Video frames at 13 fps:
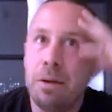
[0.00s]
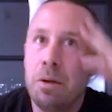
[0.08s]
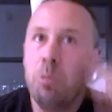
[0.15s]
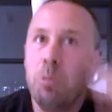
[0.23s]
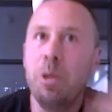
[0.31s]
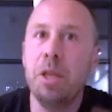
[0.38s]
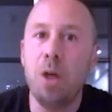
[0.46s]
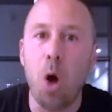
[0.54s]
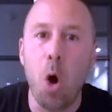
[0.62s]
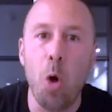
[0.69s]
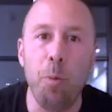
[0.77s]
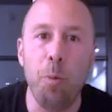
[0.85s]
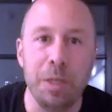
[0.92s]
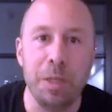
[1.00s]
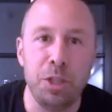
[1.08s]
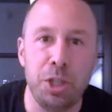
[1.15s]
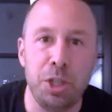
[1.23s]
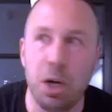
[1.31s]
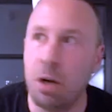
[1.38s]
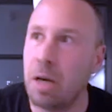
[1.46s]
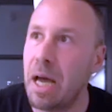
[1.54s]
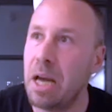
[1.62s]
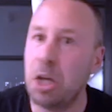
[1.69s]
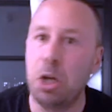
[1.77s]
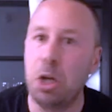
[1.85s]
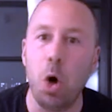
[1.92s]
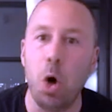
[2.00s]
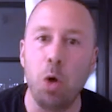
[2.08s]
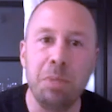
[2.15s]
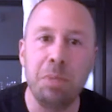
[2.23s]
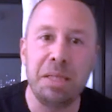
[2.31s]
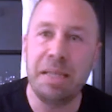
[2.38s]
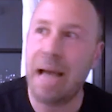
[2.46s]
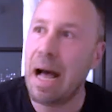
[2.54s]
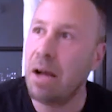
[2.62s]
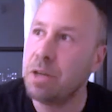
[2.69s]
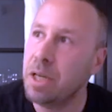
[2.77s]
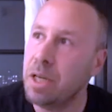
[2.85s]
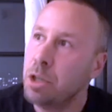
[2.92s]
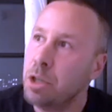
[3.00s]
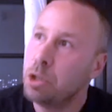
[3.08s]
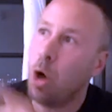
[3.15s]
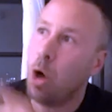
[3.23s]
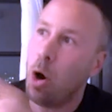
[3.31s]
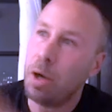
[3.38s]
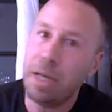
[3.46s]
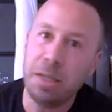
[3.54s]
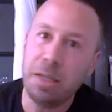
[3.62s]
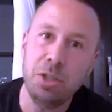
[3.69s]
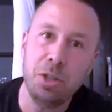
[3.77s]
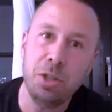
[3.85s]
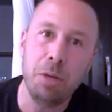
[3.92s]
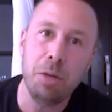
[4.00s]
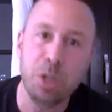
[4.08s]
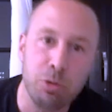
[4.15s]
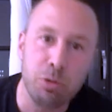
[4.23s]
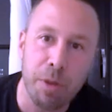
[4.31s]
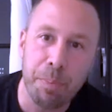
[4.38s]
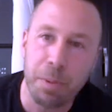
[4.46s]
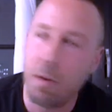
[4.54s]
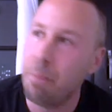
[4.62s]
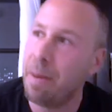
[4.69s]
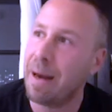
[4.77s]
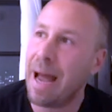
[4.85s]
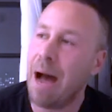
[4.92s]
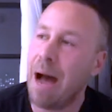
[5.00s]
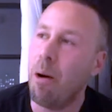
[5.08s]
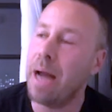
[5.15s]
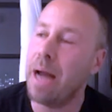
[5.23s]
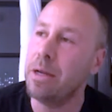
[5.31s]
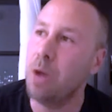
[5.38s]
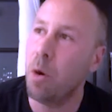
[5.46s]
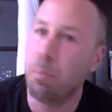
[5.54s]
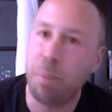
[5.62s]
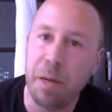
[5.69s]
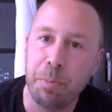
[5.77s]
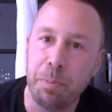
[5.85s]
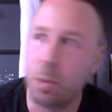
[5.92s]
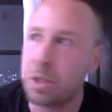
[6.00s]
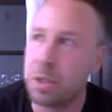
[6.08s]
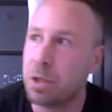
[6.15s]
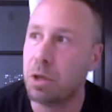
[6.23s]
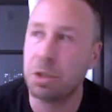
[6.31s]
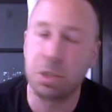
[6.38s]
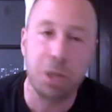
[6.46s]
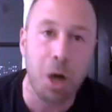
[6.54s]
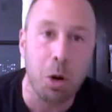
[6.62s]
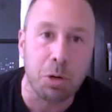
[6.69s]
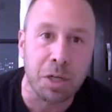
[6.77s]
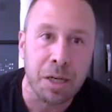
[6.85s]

with an open shirt and a gold medallion talking to some stripper about how I know people with good coke.